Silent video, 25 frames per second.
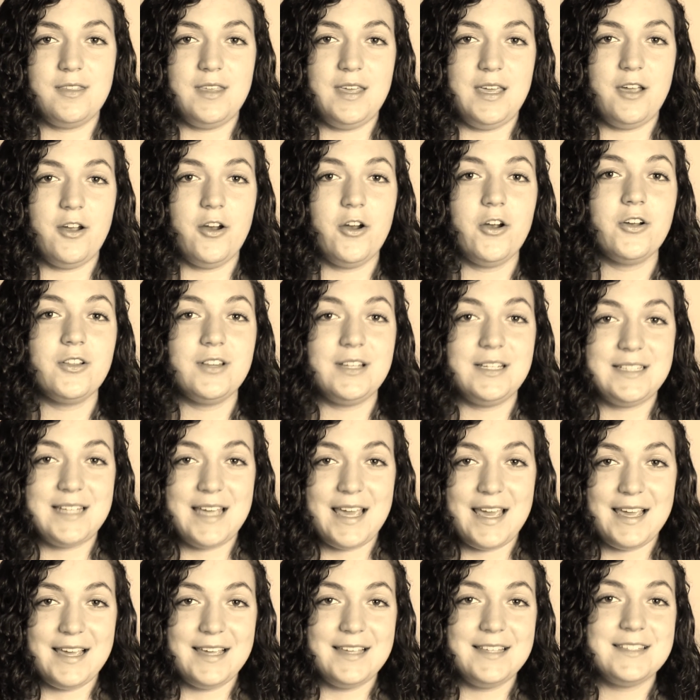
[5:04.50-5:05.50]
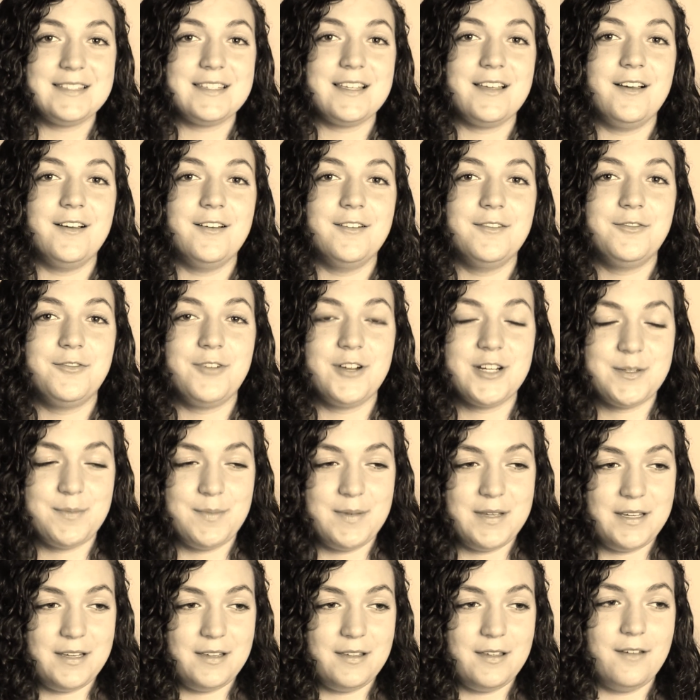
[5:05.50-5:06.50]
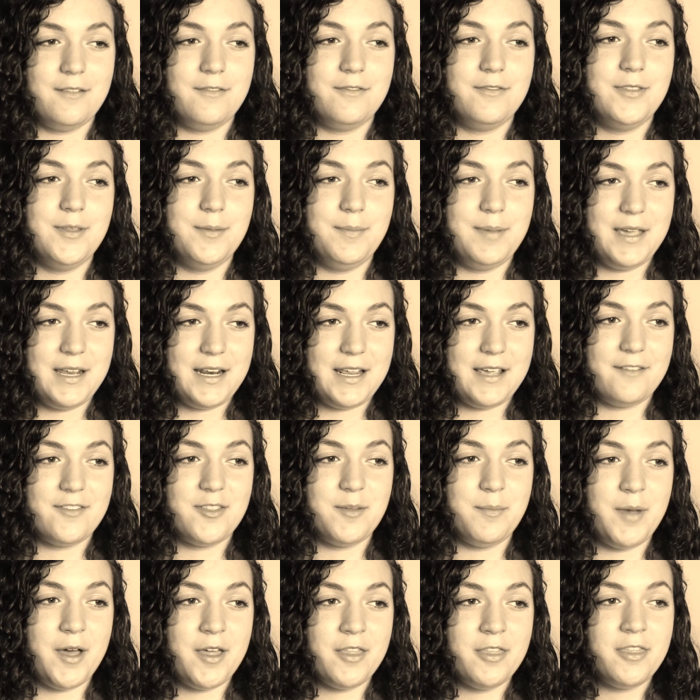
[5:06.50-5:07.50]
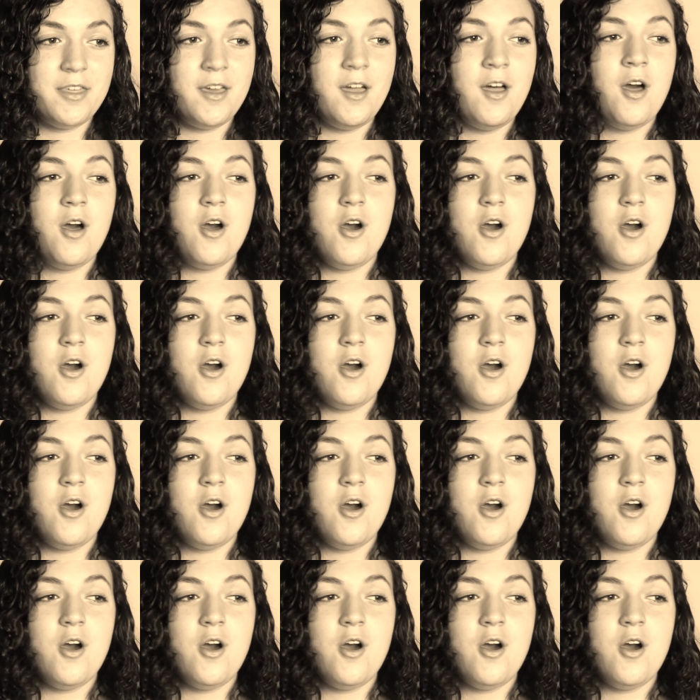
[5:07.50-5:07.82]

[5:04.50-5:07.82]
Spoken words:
the early days of the beginning of the month,